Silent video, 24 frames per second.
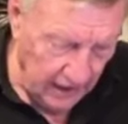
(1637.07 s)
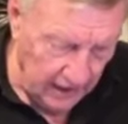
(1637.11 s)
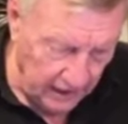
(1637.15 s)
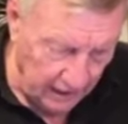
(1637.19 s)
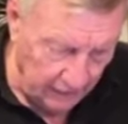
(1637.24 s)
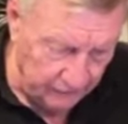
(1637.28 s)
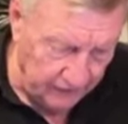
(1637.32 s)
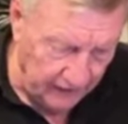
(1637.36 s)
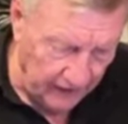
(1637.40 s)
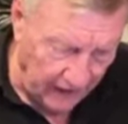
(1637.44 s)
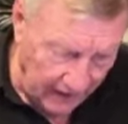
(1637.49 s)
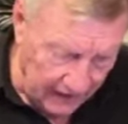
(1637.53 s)
And
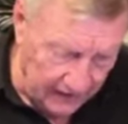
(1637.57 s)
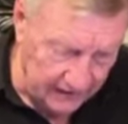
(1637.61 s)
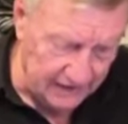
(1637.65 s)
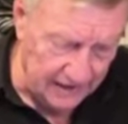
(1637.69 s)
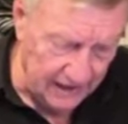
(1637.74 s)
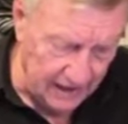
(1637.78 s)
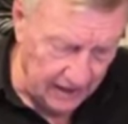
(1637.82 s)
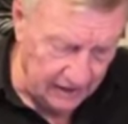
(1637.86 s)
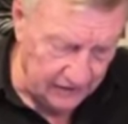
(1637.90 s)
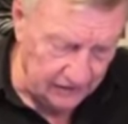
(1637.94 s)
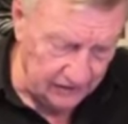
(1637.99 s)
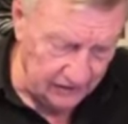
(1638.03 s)
after 8
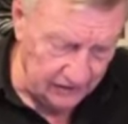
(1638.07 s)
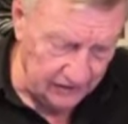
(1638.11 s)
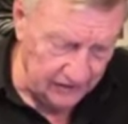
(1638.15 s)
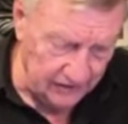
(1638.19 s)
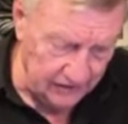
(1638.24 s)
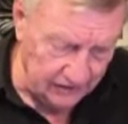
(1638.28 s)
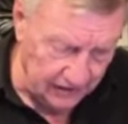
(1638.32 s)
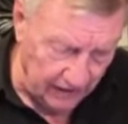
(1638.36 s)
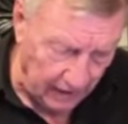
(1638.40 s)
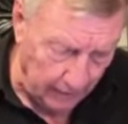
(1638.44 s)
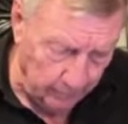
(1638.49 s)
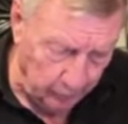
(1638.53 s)
days, his
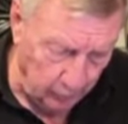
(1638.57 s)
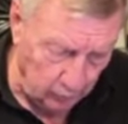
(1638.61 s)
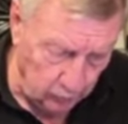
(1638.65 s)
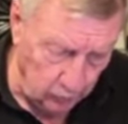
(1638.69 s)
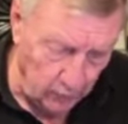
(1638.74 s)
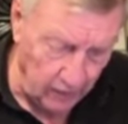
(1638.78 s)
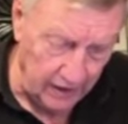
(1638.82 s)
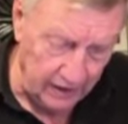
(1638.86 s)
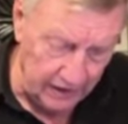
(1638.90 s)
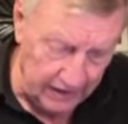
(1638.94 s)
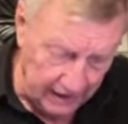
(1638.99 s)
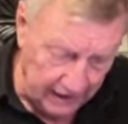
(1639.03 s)
disciples
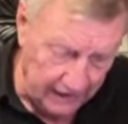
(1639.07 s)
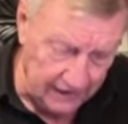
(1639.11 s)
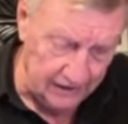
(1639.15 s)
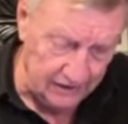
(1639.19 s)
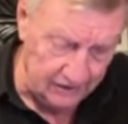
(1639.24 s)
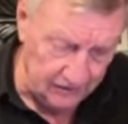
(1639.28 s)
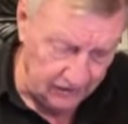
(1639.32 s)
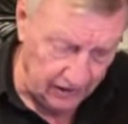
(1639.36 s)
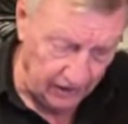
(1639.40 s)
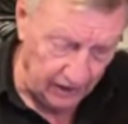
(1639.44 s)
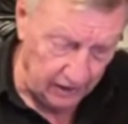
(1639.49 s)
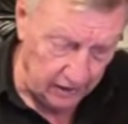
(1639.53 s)
were again
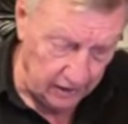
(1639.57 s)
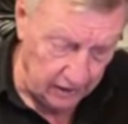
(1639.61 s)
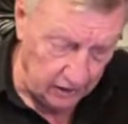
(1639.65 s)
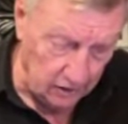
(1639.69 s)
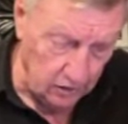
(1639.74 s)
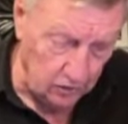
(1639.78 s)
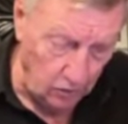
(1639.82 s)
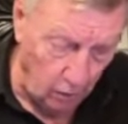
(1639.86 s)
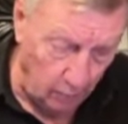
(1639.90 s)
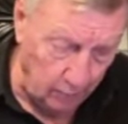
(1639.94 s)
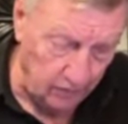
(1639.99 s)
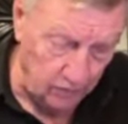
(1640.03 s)
inside,
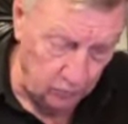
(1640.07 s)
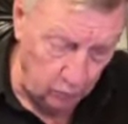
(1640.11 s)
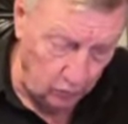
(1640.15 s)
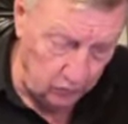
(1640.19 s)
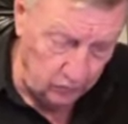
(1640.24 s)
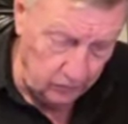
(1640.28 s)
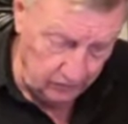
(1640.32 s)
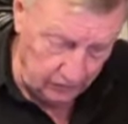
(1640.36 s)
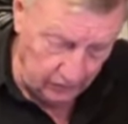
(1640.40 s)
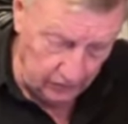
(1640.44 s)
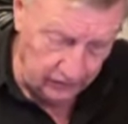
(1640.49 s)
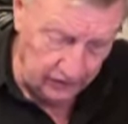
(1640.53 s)
and Thomas
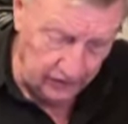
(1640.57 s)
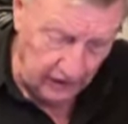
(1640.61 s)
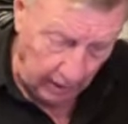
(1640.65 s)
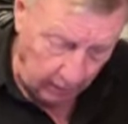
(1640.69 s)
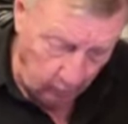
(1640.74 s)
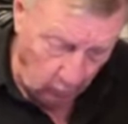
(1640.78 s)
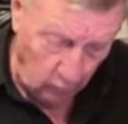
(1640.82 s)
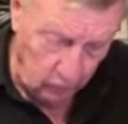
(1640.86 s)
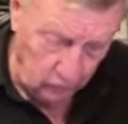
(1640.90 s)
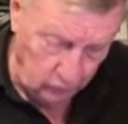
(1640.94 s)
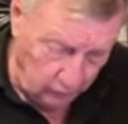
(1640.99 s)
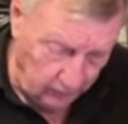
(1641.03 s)
was this
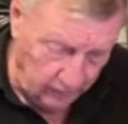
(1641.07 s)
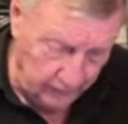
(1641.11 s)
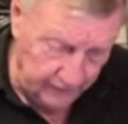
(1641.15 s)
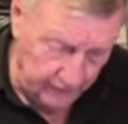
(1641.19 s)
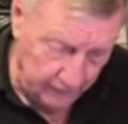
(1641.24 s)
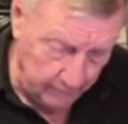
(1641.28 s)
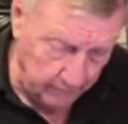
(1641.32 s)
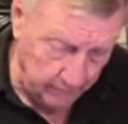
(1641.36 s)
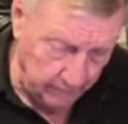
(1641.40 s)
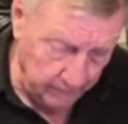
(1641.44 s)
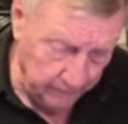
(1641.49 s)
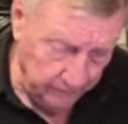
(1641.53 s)
time was with
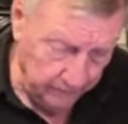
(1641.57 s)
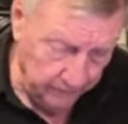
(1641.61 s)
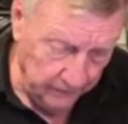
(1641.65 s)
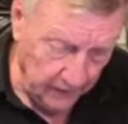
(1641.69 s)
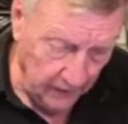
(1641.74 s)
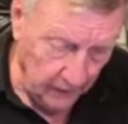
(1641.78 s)
them.